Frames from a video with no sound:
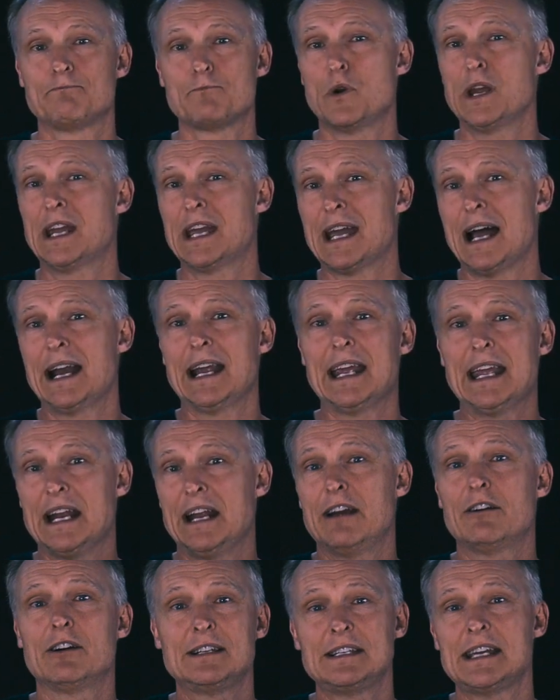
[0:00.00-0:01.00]
we kind of
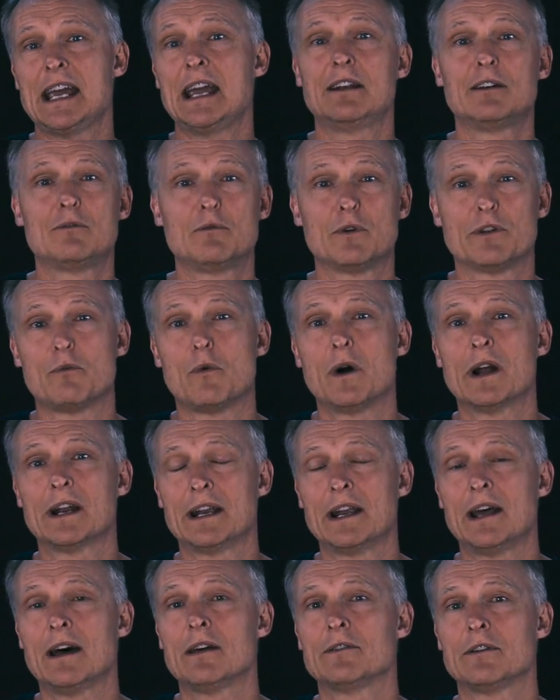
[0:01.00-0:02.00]
get irritated with one
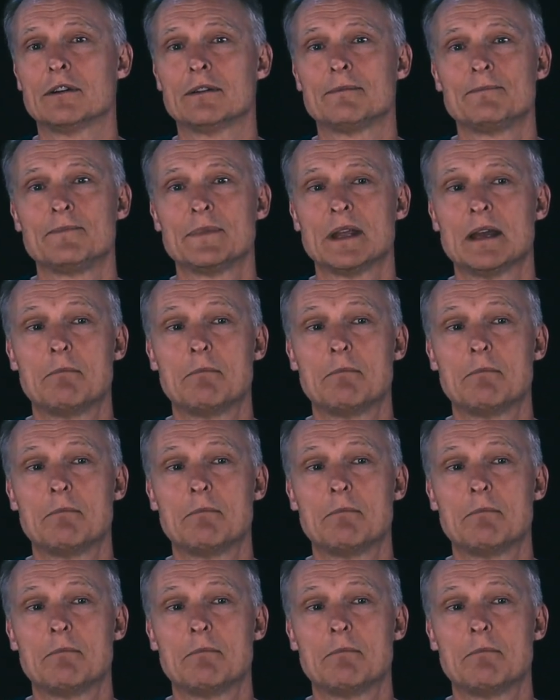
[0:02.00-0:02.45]
another